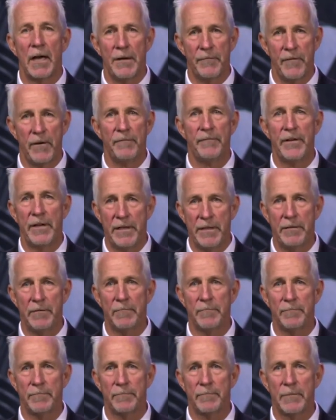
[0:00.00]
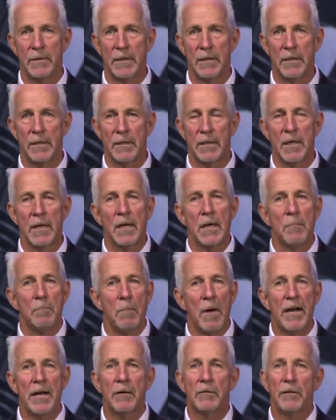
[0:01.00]
life on video.
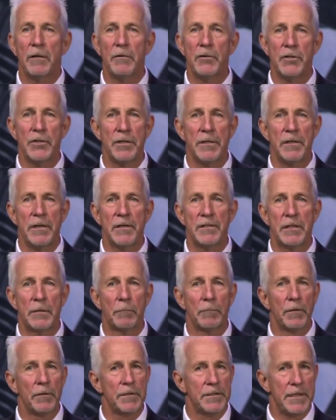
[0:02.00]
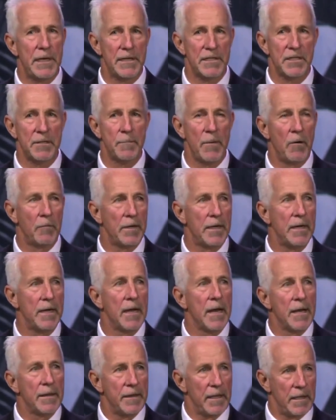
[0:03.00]
My inclusion is a real testimony
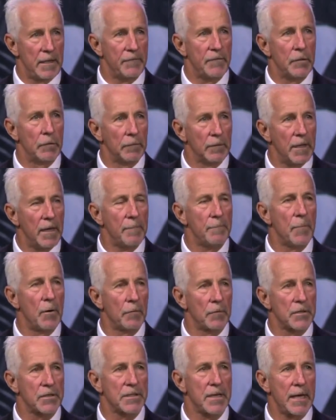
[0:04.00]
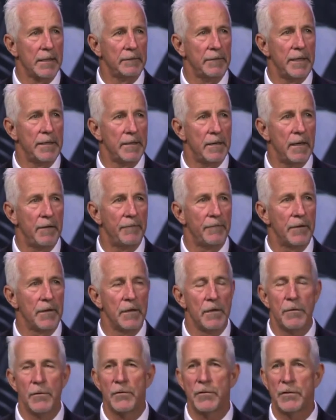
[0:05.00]
that if you love motorcycling enough,
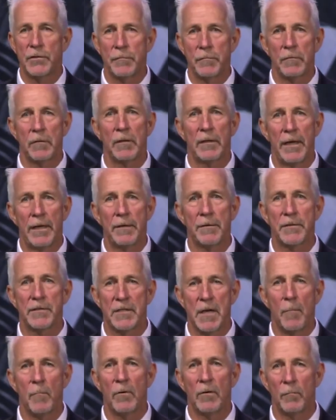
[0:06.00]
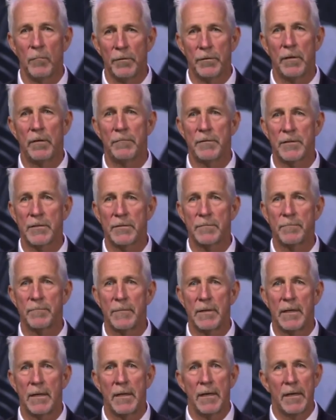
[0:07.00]
sooner or later someone will notice.
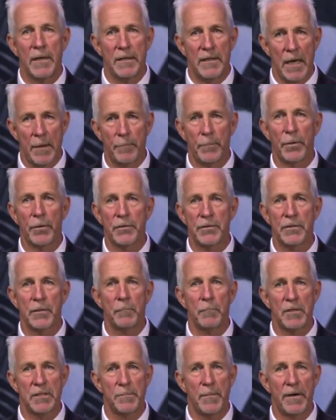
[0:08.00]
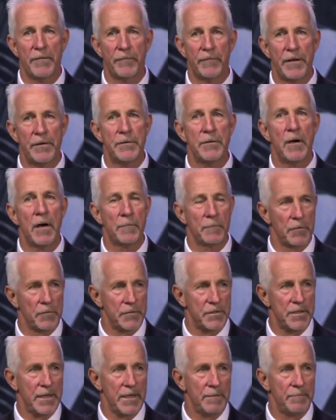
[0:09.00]
That person was my friend Don
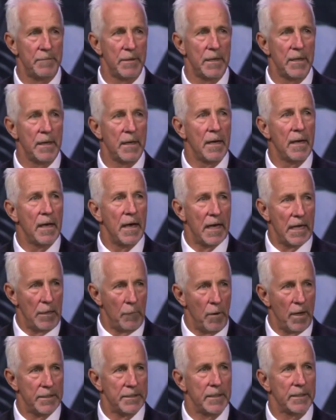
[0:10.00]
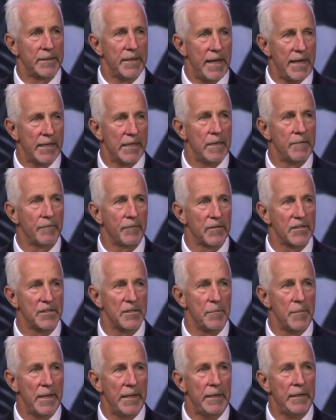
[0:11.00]
Rosine, and I want to thank him for
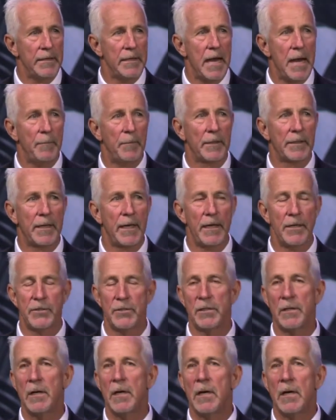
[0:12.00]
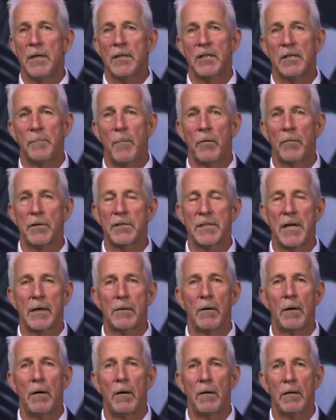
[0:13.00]
submitting an application to the
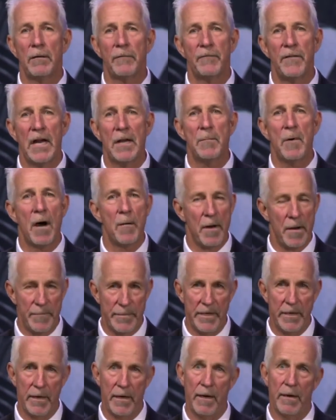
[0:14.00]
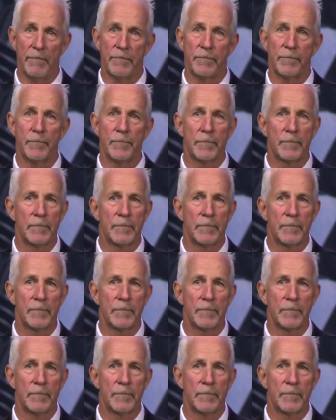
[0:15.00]
Motorcycle Hall of Fame on my behalf.